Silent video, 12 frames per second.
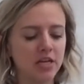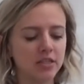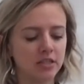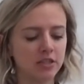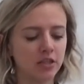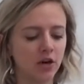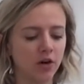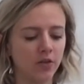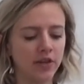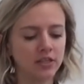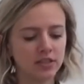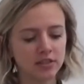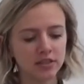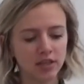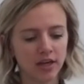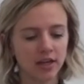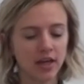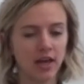So this is
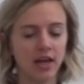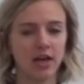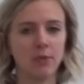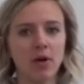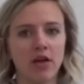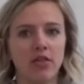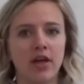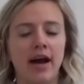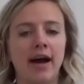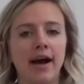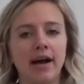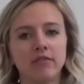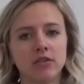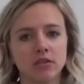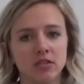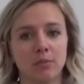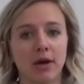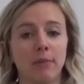a game that I've
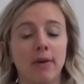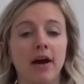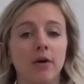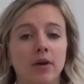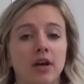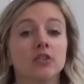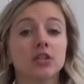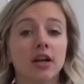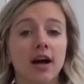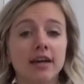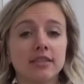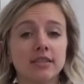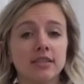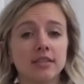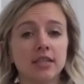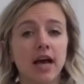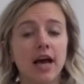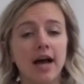used in my Bio 100
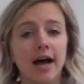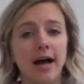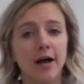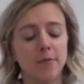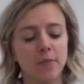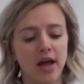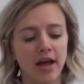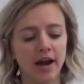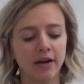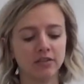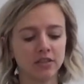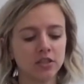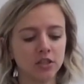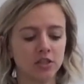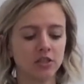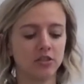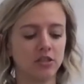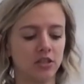classes, and I was
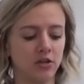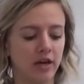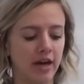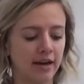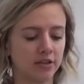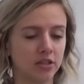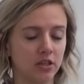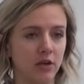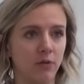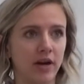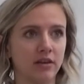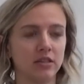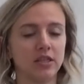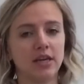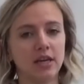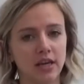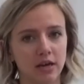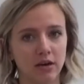introduced to it actually when I was
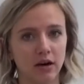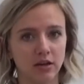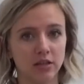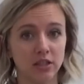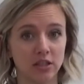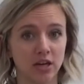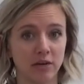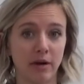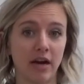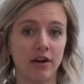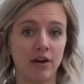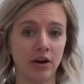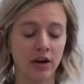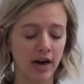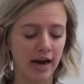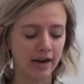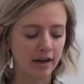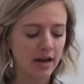taking ecology during my
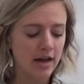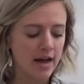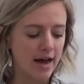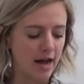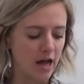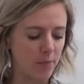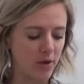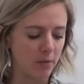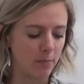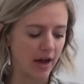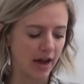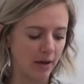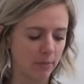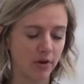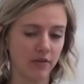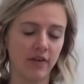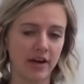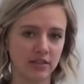undergrad, and my
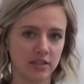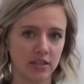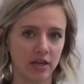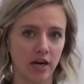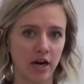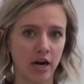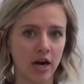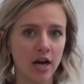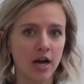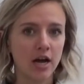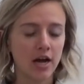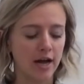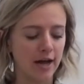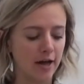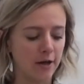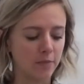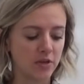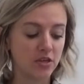professor
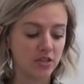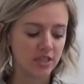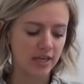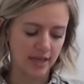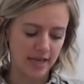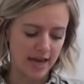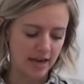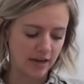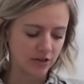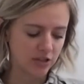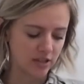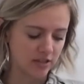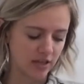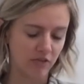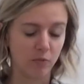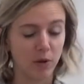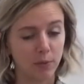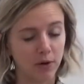used it then, and she's
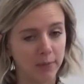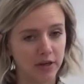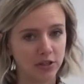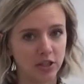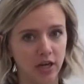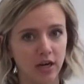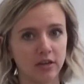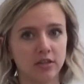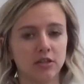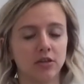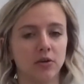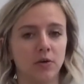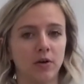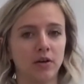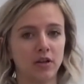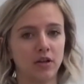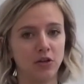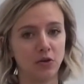given me permission to
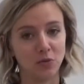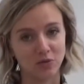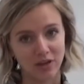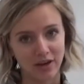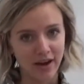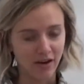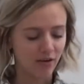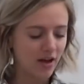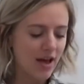use it now.